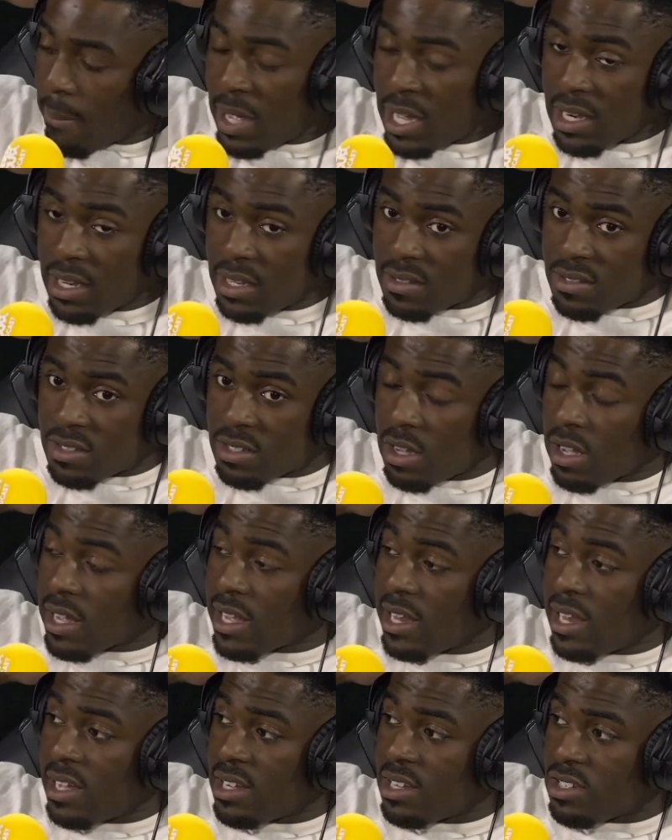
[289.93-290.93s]
many in
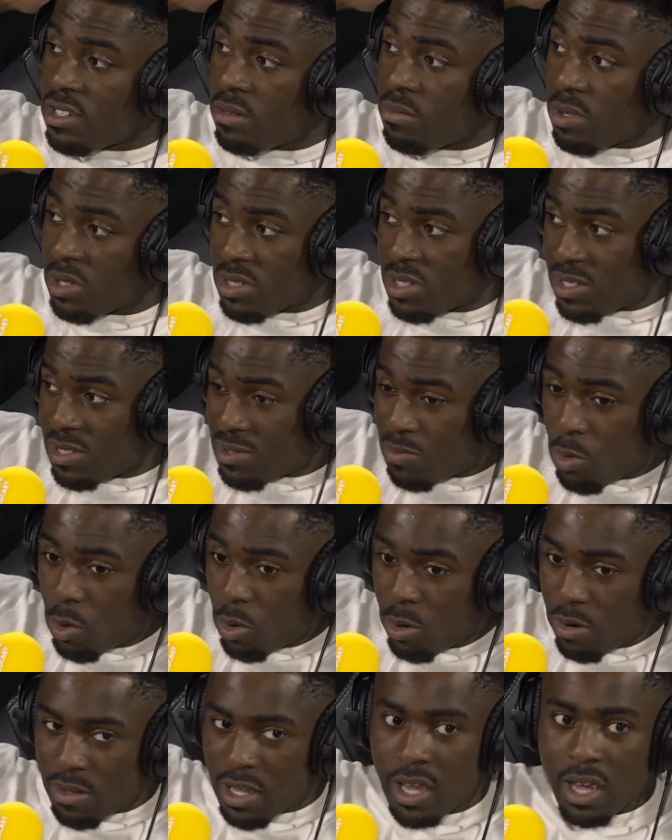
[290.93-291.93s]
circulation, because it's
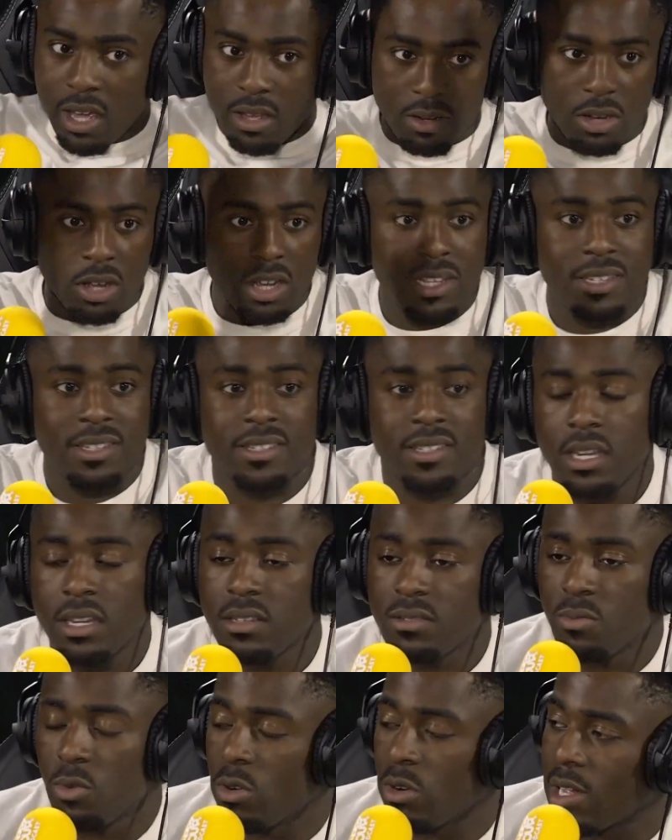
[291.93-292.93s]
more, like you said,
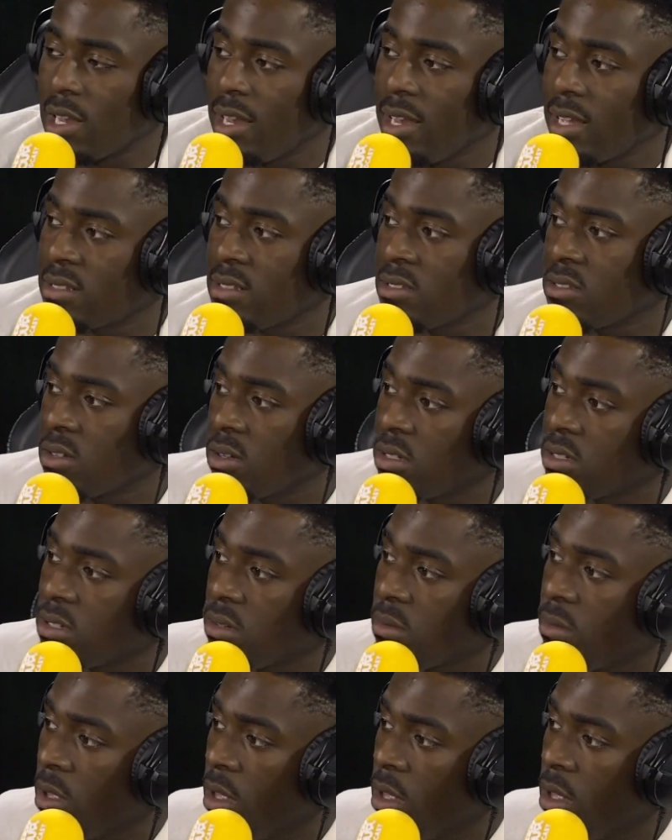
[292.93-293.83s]
it's more a collector's item.